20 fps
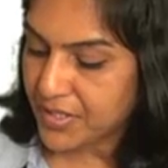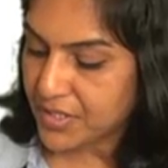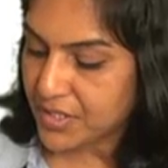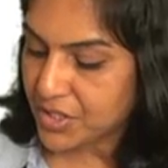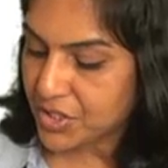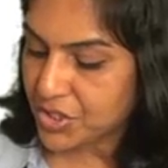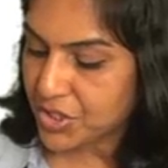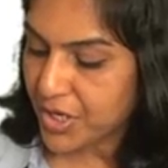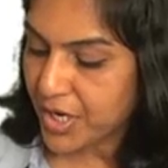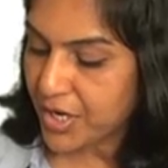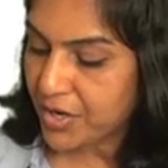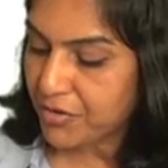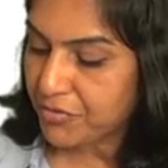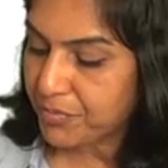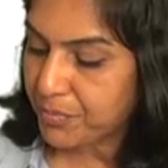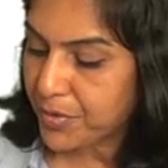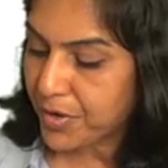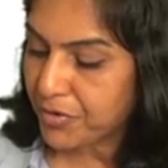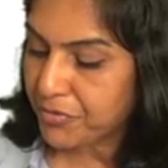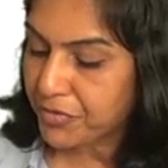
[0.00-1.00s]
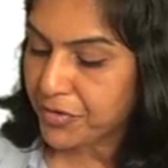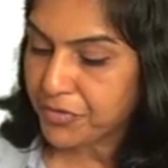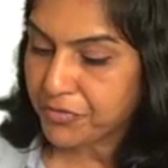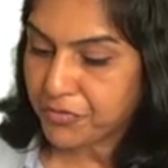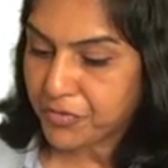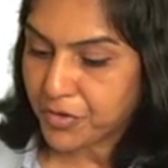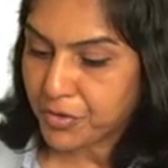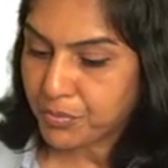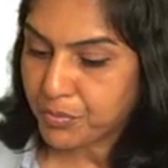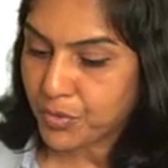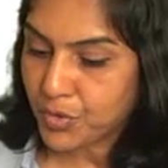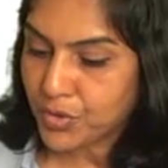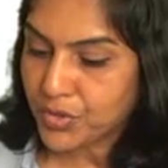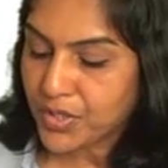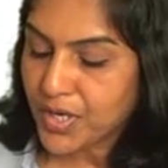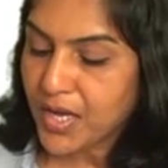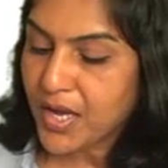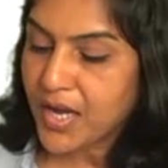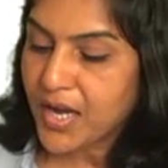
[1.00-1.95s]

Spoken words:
is a share of profit for both,